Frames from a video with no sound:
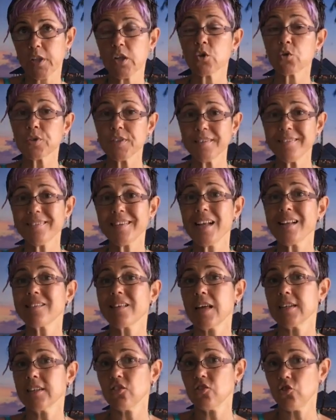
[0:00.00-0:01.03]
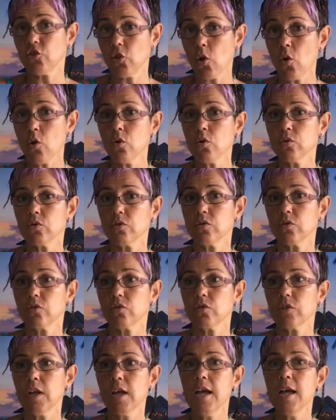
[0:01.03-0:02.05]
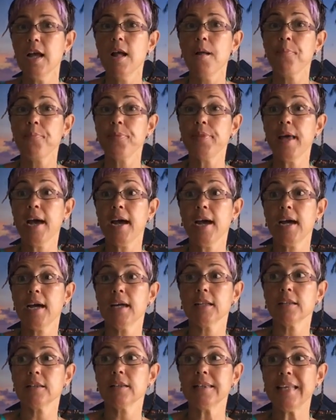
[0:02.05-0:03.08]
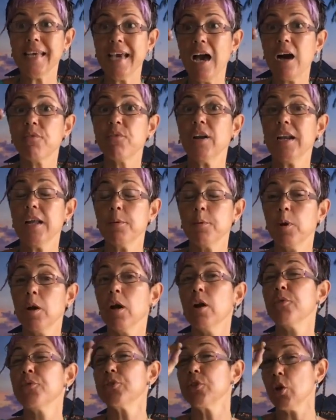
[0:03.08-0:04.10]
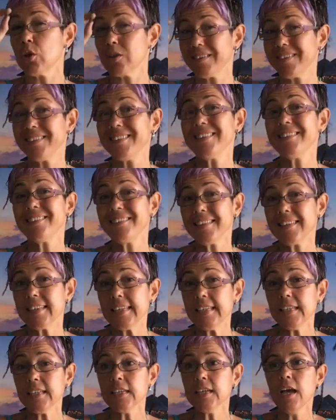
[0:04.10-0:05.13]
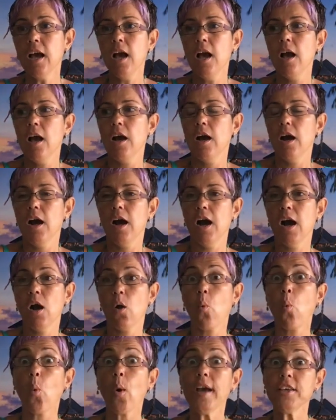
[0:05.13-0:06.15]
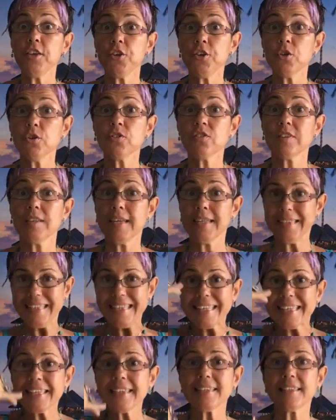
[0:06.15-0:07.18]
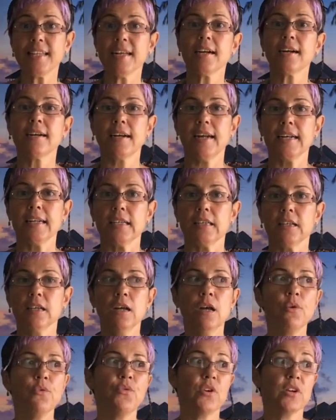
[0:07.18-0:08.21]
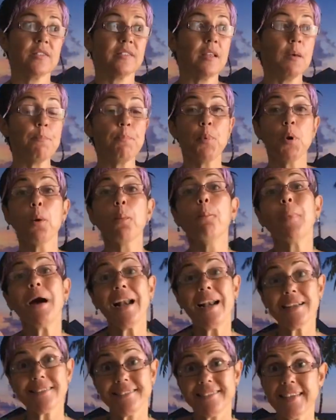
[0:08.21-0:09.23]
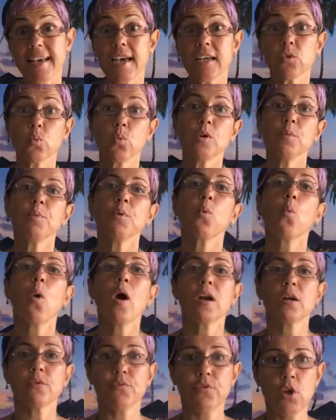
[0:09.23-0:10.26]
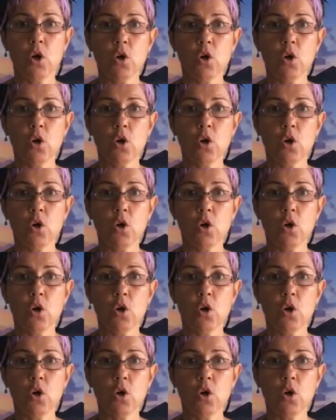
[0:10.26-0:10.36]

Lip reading: crystals and stones that they have a level of toxicity when used internally. For example, malachite will be one of